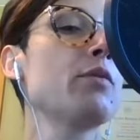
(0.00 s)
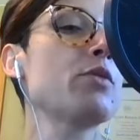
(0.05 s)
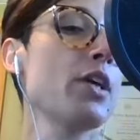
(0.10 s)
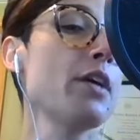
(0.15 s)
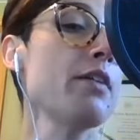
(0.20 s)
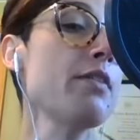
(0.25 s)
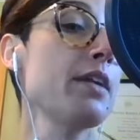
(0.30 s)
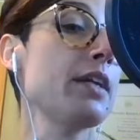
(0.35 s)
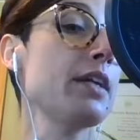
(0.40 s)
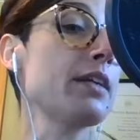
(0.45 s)
which
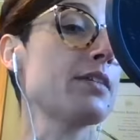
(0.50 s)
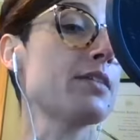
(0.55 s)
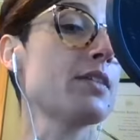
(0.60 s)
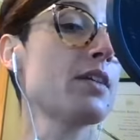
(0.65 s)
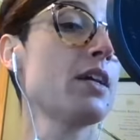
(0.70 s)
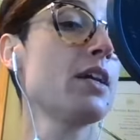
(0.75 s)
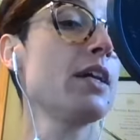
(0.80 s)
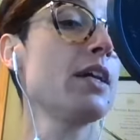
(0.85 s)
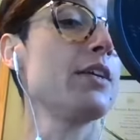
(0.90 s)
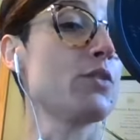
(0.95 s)
I think is
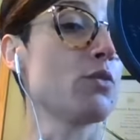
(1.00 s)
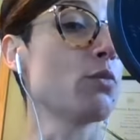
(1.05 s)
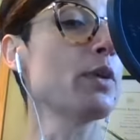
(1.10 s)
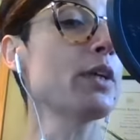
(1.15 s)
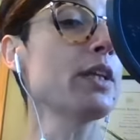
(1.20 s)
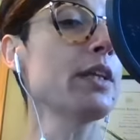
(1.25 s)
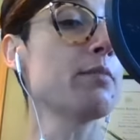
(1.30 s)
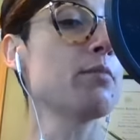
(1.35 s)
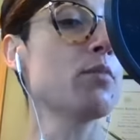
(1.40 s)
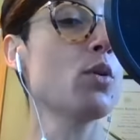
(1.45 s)
is
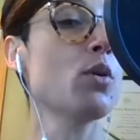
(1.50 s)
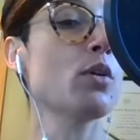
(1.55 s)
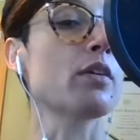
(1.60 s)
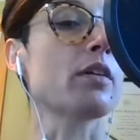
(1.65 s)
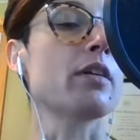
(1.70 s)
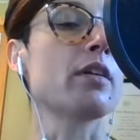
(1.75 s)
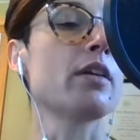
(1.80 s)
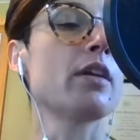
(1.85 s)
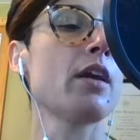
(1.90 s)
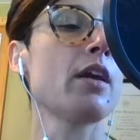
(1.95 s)
really
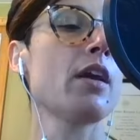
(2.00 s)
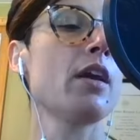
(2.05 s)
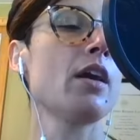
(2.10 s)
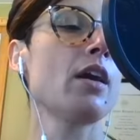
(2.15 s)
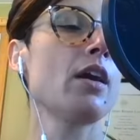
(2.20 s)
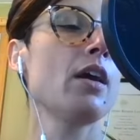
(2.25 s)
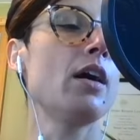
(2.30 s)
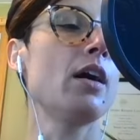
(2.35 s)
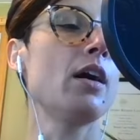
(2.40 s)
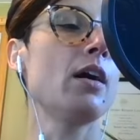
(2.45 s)
important.
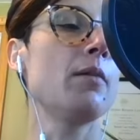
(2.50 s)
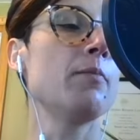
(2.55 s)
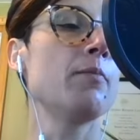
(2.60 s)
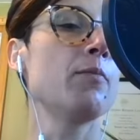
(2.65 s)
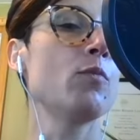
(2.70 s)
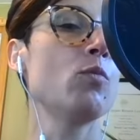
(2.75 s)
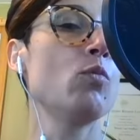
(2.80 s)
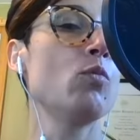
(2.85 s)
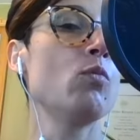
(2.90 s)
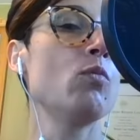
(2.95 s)
Um,
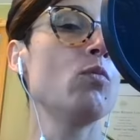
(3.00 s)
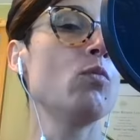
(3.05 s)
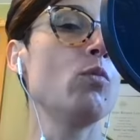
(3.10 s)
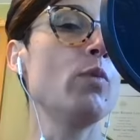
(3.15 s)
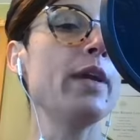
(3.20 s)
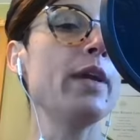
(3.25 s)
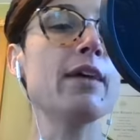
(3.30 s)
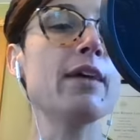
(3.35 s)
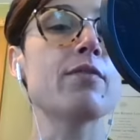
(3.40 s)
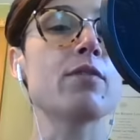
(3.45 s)
we
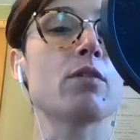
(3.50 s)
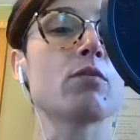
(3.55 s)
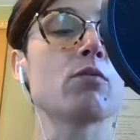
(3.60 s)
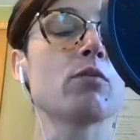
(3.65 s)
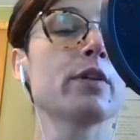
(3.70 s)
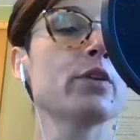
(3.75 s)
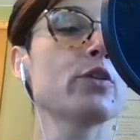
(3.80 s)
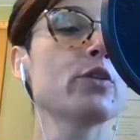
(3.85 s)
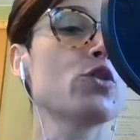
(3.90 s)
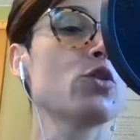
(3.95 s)
have a
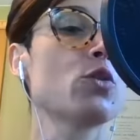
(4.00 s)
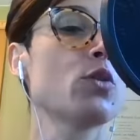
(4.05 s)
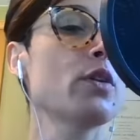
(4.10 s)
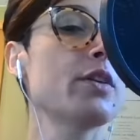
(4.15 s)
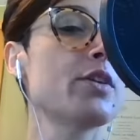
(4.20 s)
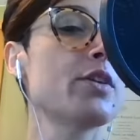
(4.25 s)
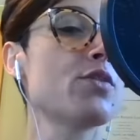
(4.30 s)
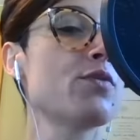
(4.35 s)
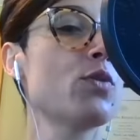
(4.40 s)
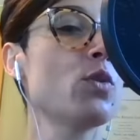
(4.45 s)
real
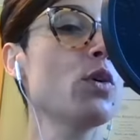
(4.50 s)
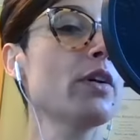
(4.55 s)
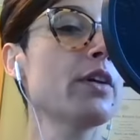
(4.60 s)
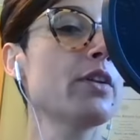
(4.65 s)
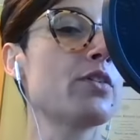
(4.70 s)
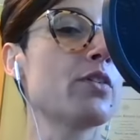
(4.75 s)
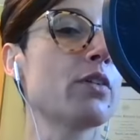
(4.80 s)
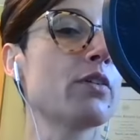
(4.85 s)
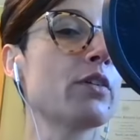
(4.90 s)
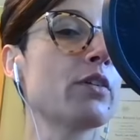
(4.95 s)
shortage of organ
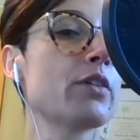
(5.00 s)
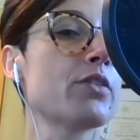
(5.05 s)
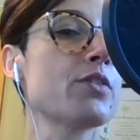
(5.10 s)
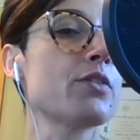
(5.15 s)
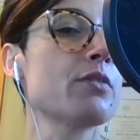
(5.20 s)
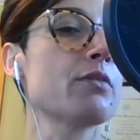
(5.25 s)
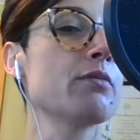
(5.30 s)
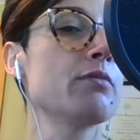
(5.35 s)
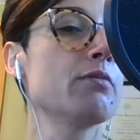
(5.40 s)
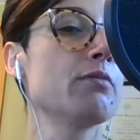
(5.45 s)
donors.
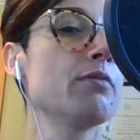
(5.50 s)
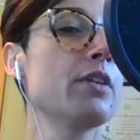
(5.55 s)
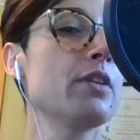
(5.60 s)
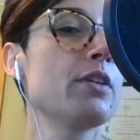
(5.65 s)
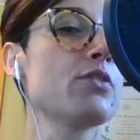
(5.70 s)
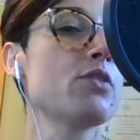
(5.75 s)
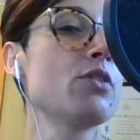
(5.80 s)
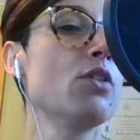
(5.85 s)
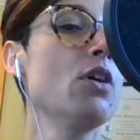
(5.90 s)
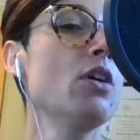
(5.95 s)
Mm-hmm.
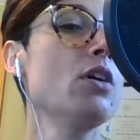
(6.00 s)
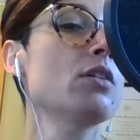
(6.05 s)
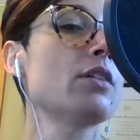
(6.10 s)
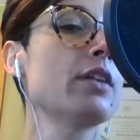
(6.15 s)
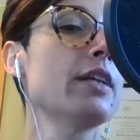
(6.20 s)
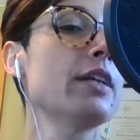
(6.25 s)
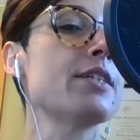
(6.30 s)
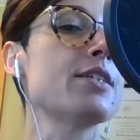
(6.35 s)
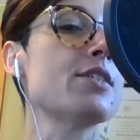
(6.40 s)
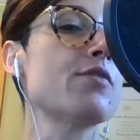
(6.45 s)
There's long
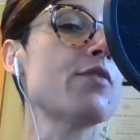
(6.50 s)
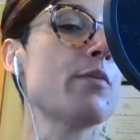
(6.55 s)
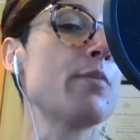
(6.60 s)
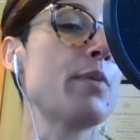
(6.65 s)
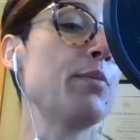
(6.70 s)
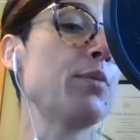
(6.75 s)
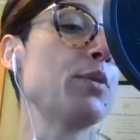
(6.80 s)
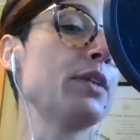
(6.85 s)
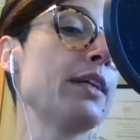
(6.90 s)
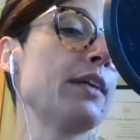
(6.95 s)
lists for
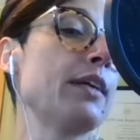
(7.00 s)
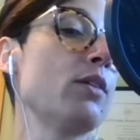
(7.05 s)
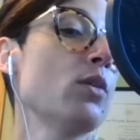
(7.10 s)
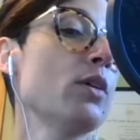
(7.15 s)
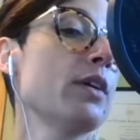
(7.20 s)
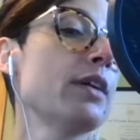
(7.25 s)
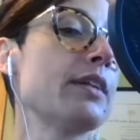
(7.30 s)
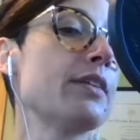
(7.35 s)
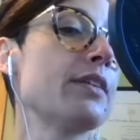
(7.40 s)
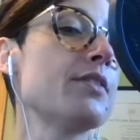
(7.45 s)
people to get
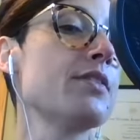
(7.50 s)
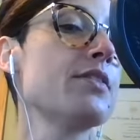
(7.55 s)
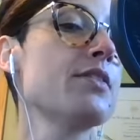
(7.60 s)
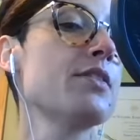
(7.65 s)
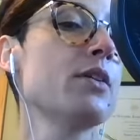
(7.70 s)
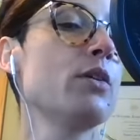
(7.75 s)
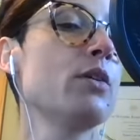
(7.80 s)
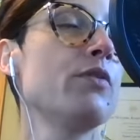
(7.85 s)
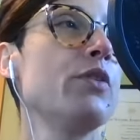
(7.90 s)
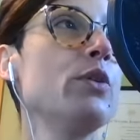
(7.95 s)
organs.
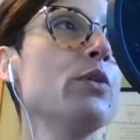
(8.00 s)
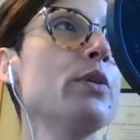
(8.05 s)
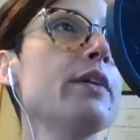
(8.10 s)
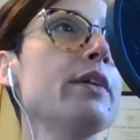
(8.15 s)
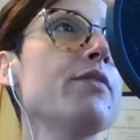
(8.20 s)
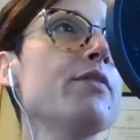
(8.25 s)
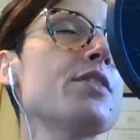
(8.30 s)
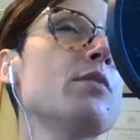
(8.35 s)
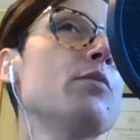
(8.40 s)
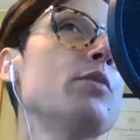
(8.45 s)
So if you
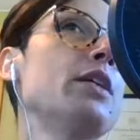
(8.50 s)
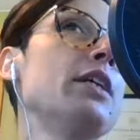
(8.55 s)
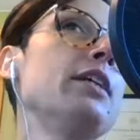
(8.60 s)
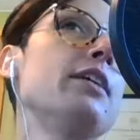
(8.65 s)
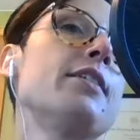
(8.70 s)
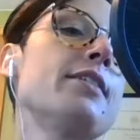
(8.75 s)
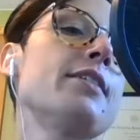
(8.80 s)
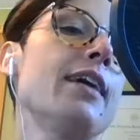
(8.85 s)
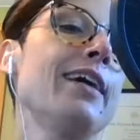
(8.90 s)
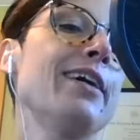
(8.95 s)
give someone an
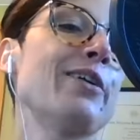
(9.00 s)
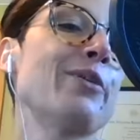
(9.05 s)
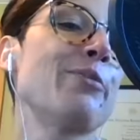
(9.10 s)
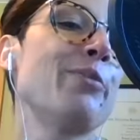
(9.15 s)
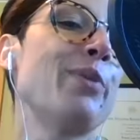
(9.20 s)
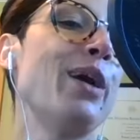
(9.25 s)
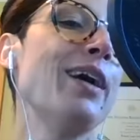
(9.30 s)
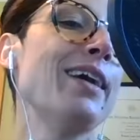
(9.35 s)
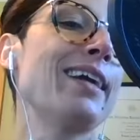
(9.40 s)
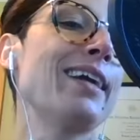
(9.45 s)
entire
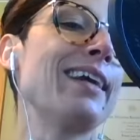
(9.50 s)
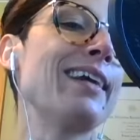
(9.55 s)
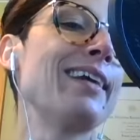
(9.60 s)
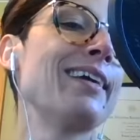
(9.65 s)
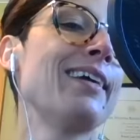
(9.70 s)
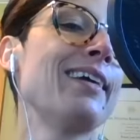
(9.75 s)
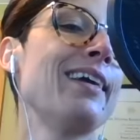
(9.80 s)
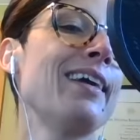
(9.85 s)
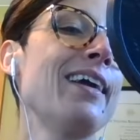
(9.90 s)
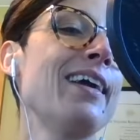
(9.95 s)
body,
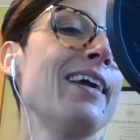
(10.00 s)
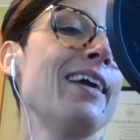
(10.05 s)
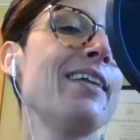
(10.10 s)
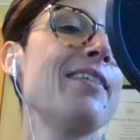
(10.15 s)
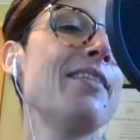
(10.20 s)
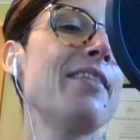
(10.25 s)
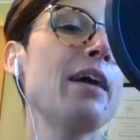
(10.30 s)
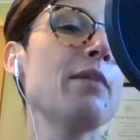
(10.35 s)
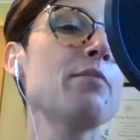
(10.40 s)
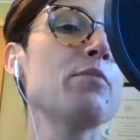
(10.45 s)

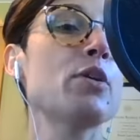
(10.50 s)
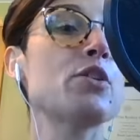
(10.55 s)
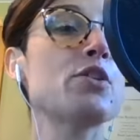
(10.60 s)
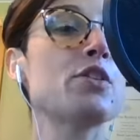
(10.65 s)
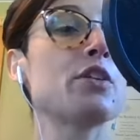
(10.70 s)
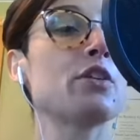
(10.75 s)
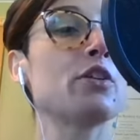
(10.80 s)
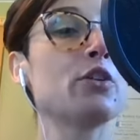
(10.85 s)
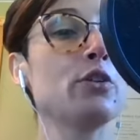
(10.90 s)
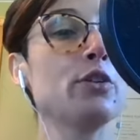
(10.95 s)
that
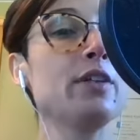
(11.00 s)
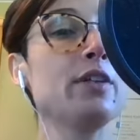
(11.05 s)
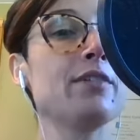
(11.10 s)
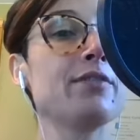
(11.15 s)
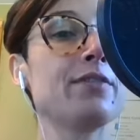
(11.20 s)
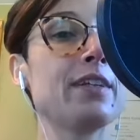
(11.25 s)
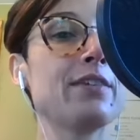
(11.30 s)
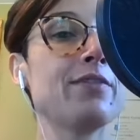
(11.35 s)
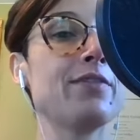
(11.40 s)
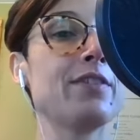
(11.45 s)
person could
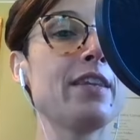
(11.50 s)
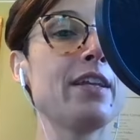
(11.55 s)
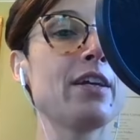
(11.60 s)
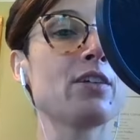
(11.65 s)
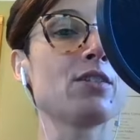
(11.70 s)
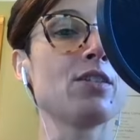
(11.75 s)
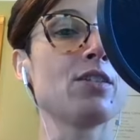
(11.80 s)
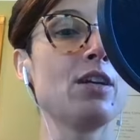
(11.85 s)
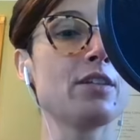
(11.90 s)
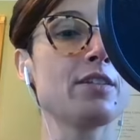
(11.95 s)
have given their
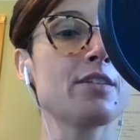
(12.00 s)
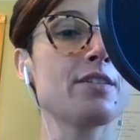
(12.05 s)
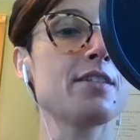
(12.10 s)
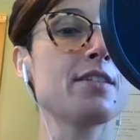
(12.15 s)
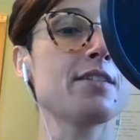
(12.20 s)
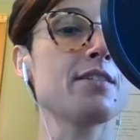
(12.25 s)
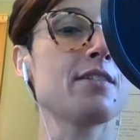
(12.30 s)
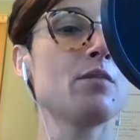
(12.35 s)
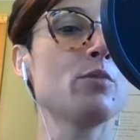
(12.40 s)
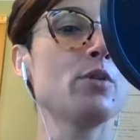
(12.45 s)
lungs to
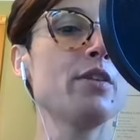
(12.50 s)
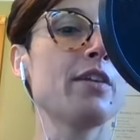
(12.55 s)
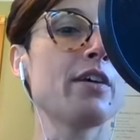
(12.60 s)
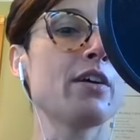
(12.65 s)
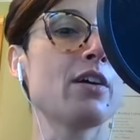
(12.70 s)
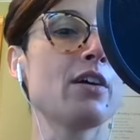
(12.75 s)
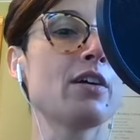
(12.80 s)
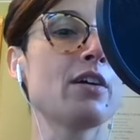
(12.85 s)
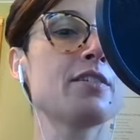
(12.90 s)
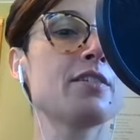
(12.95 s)
someone, their
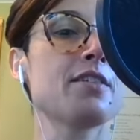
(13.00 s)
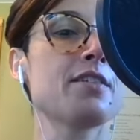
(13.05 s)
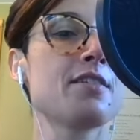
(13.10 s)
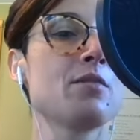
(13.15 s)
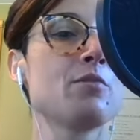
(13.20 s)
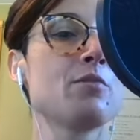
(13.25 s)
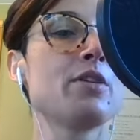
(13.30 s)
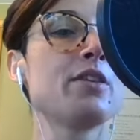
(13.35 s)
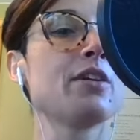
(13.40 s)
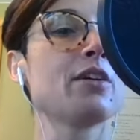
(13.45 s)
heart to mm-hmm.
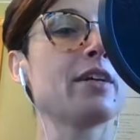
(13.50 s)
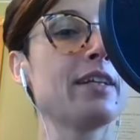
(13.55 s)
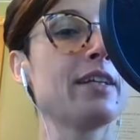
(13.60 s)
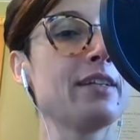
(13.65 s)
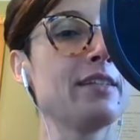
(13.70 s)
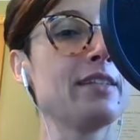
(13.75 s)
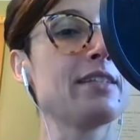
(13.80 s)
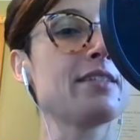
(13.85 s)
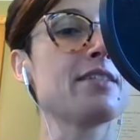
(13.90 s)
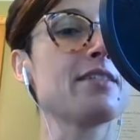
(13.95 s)
someone, their
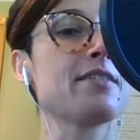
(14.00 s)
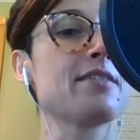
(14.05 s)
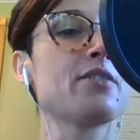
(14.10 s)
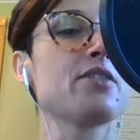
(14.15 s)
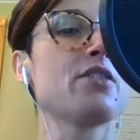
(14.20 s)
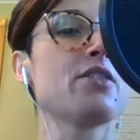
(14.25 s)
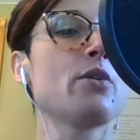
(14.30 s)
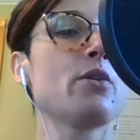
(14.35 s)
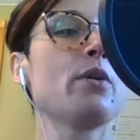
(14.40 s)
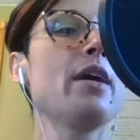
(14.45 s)
kidneys to someone. So